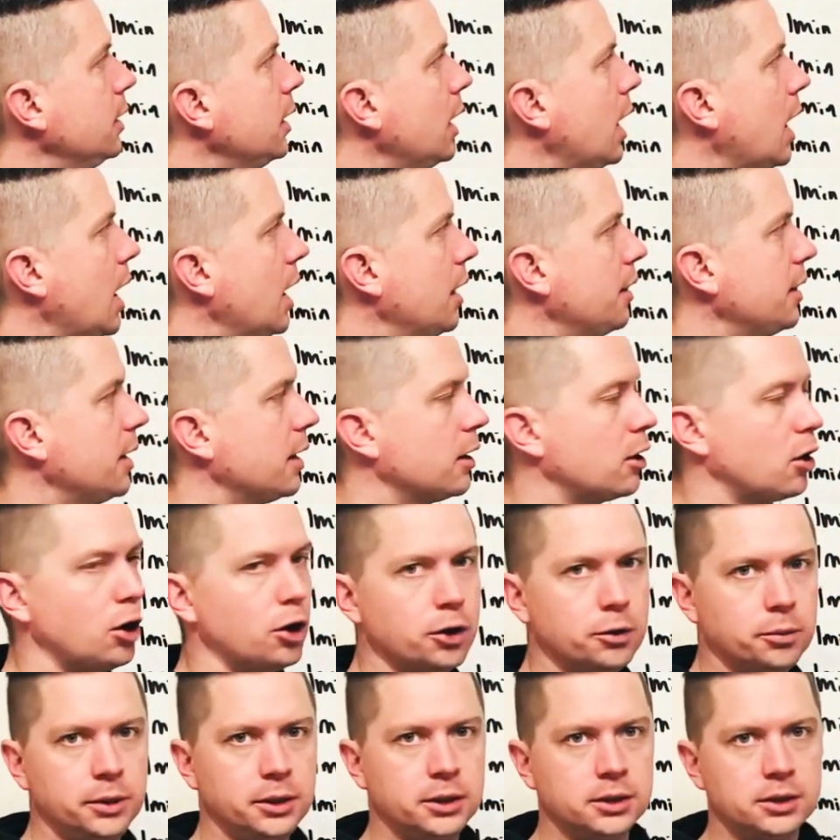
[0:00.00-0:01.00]
Uh, that
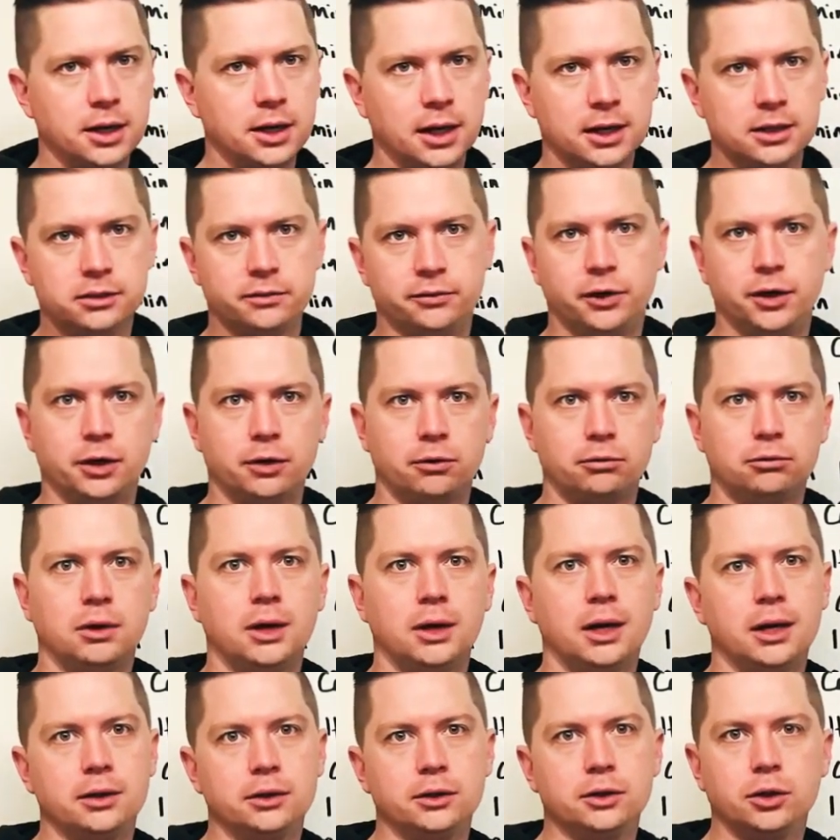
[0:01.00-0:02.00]
cardio piece, guys, if you're gonna
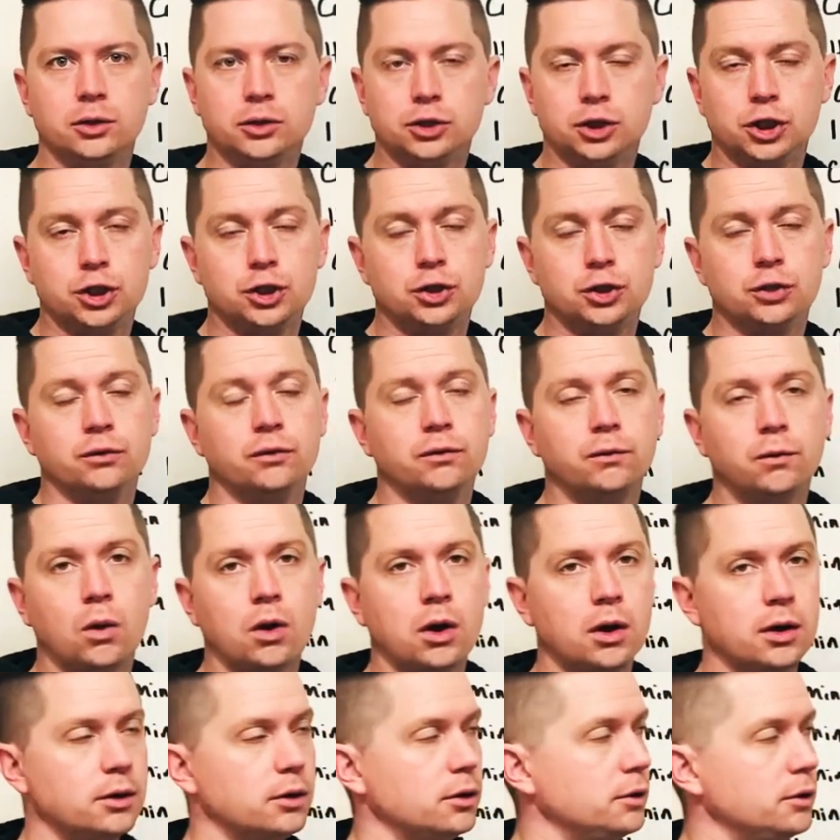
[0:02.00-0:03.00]
run, just do
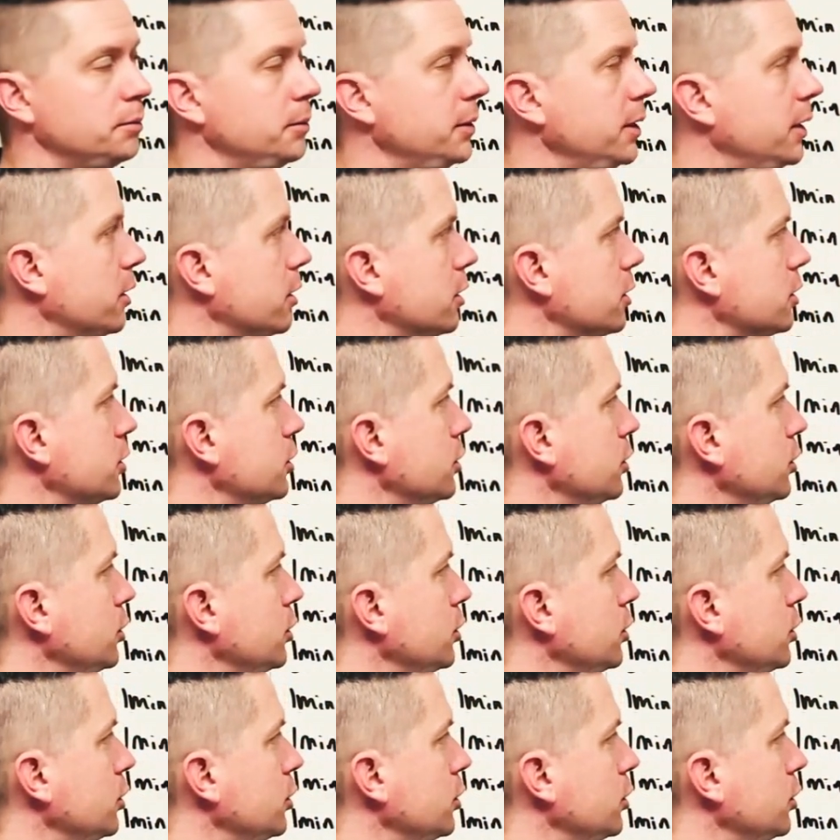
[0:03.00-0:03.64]
400 meters.